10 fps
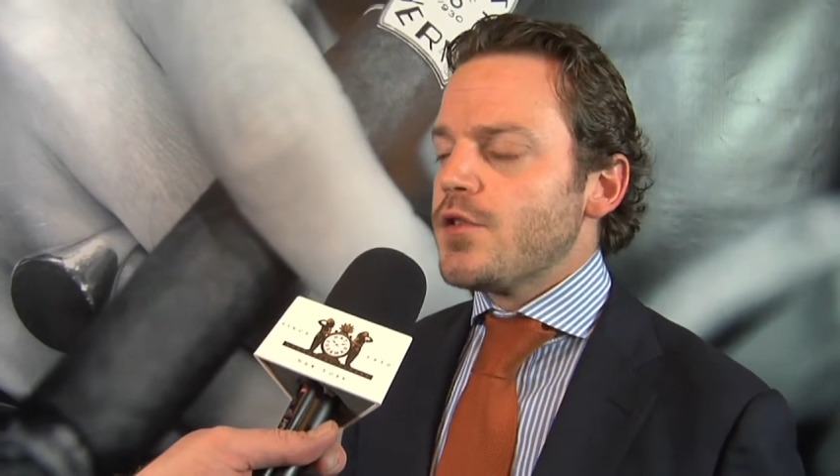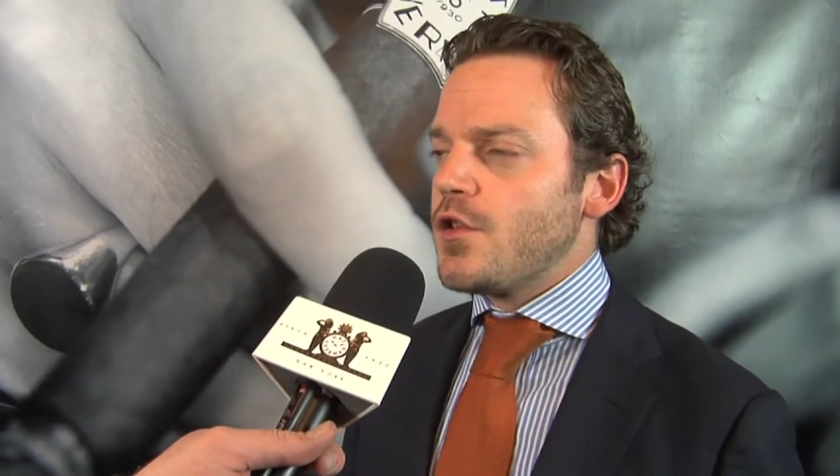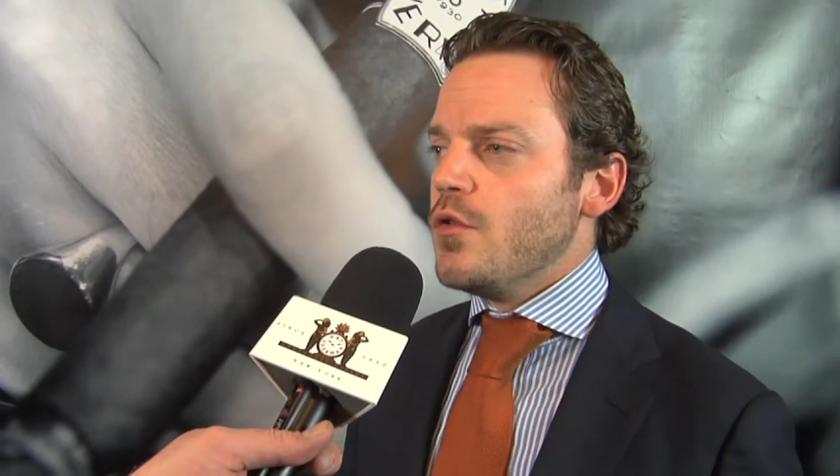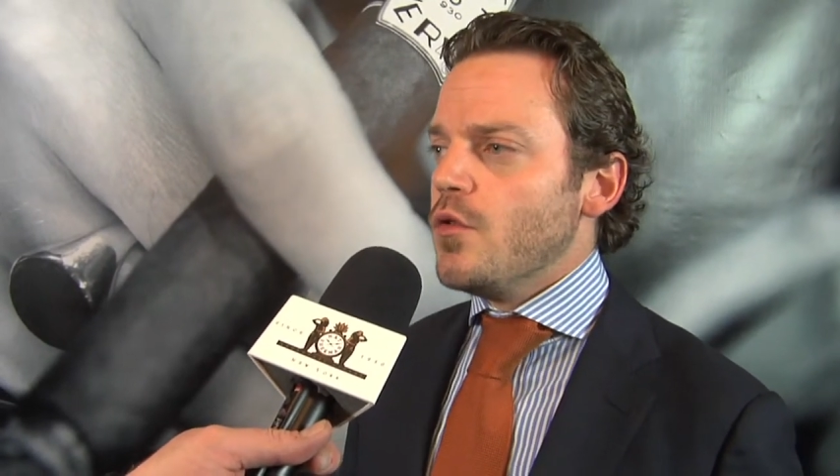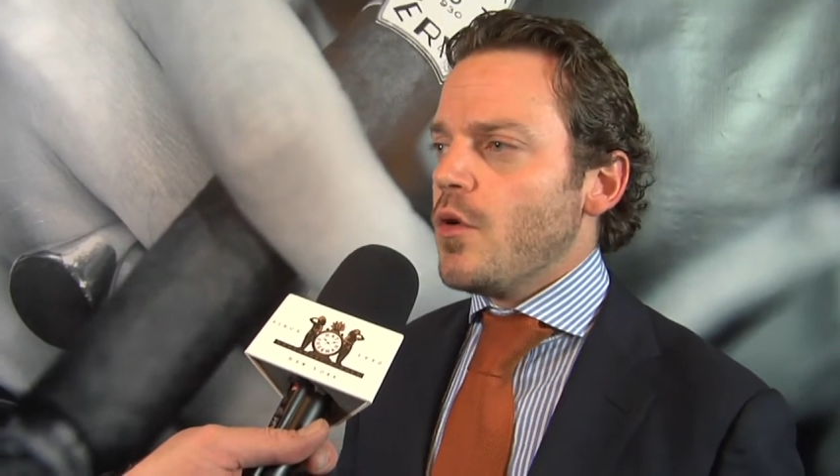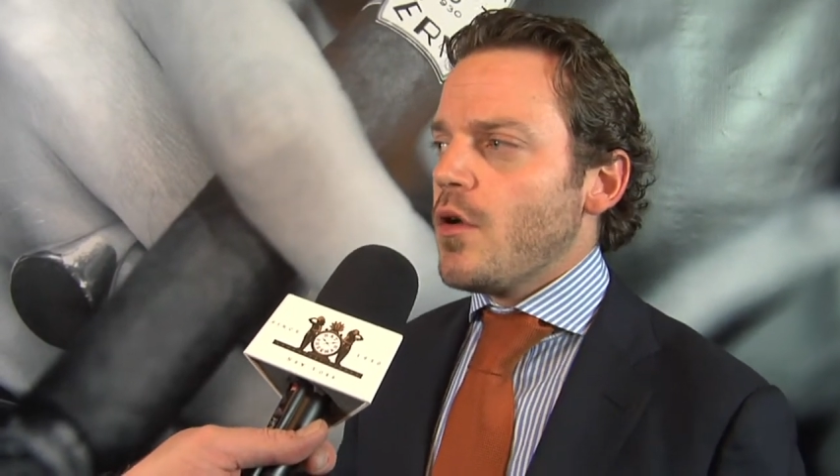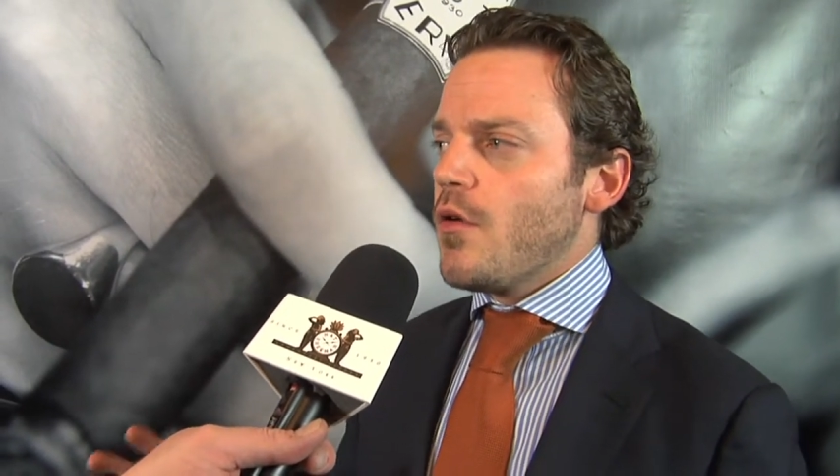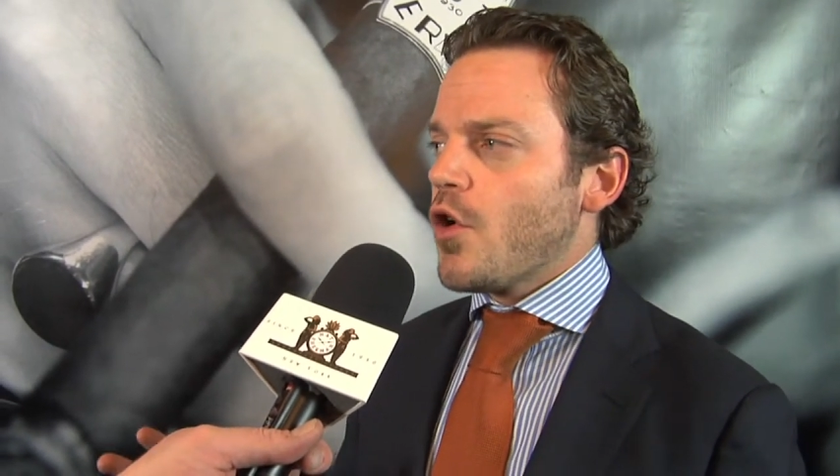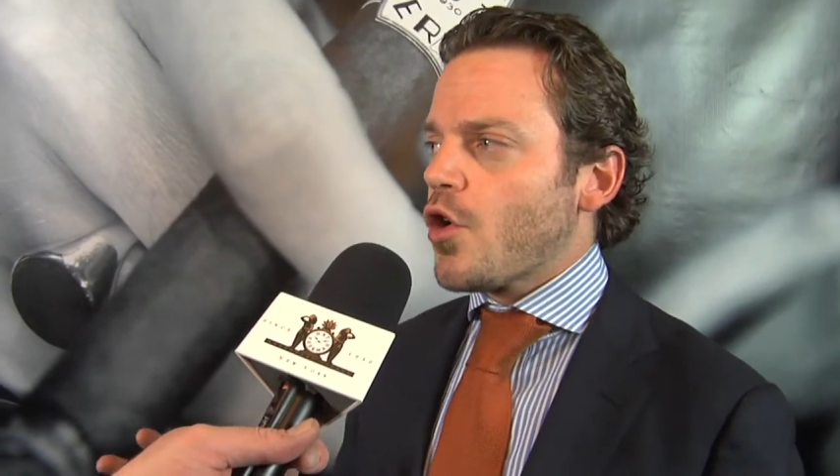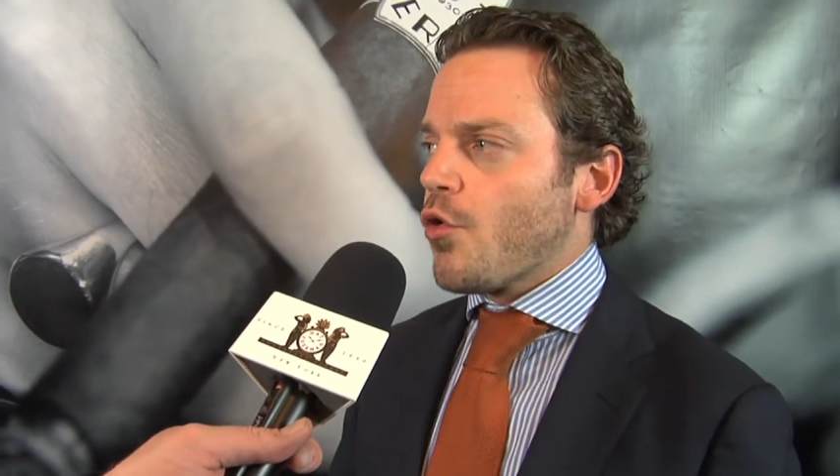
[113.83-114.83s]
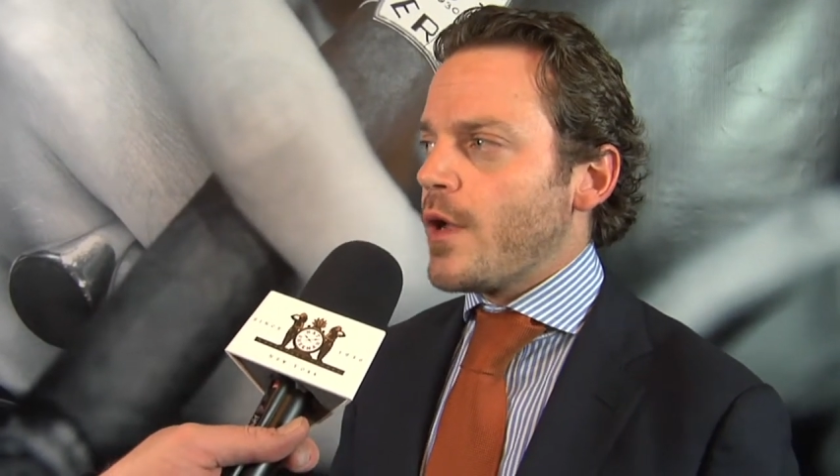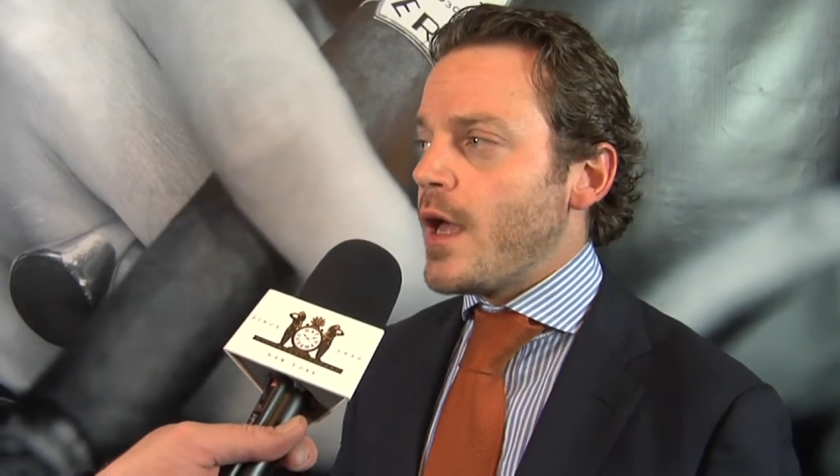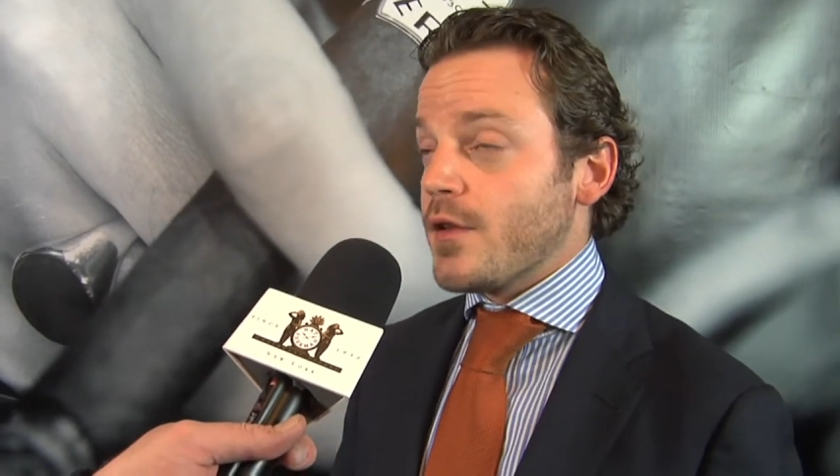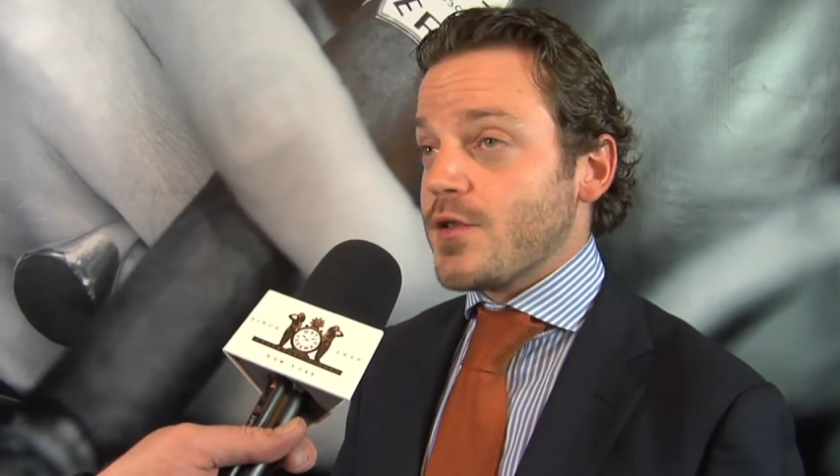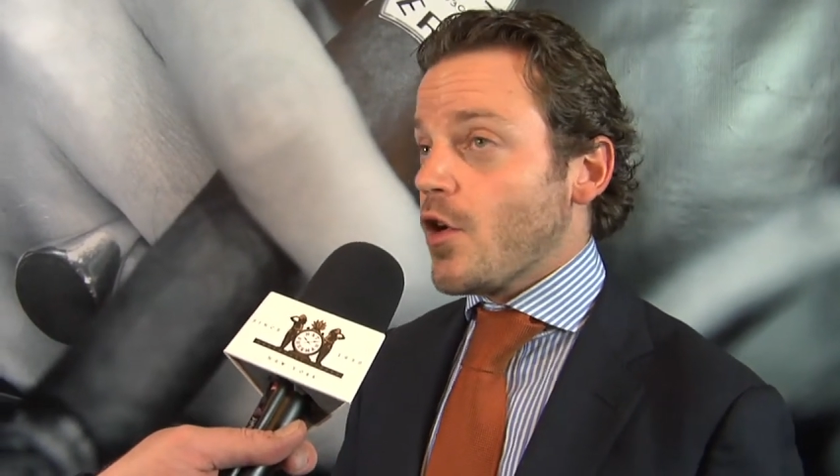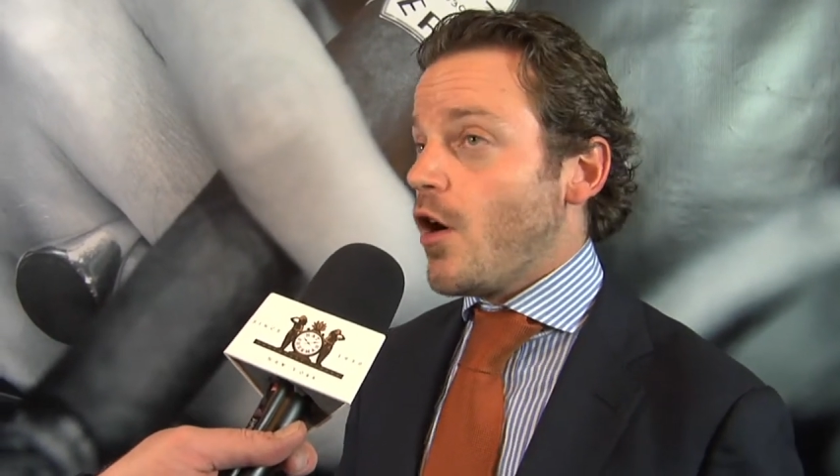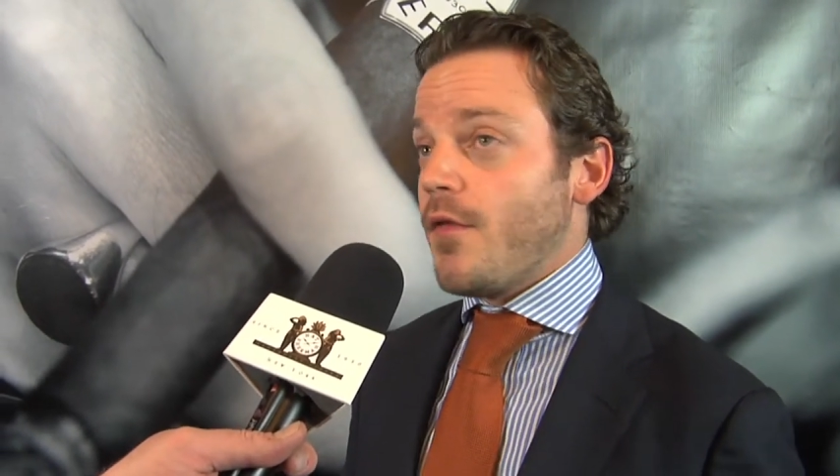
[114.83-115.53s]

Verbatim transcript: to create a cigar